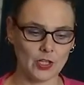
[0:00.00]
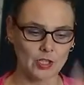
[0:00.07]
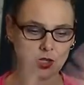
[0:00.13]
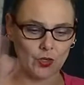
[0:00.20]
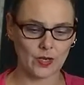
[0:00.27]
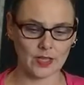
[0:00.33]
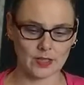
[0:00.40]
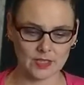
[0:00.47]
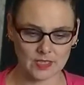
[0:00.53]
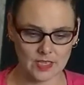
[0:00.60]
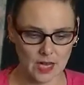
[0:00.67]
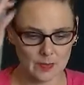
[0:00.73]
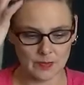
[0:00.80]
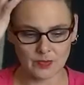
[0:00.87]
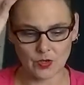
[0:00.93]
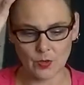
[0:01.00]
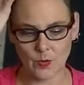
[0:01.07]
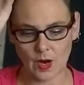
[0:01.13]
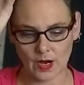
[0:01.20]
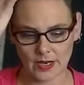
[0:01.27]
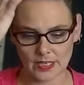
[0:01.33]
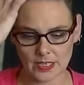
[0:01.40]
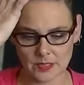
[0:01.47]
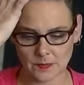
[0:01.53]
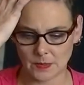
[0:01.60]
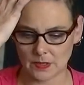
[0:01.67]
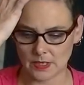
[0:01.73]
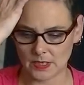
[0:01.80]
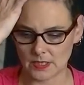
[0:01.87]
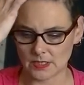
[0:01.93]
during this time, if you are
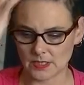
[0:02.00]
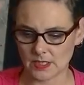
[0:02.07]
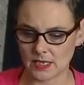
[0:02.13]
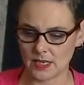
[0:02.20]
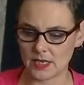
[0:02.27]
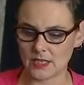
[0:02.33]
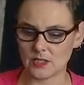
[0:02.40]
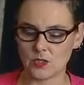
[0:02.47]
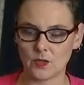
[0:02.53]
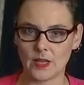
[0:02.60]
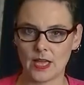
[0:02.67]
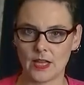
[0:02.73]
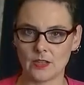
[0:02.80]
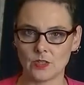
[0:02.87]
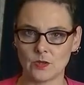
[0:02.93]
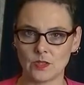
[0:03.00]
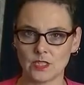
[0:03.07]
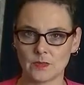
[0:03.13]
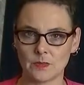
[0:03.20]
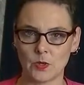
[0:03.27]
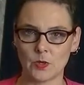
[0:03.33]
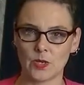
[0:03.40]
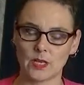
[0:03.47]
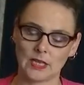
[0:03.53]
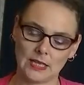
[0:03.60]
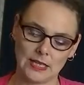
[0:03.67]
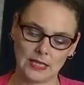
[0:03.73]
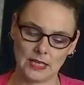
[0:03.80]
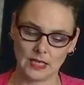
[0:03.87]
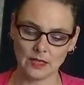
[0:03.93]
experiencing it, is you can do a smoke
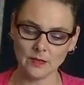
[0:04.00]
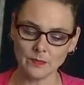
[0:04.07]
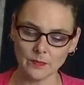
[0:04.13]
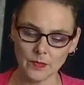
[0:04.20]
cleaning.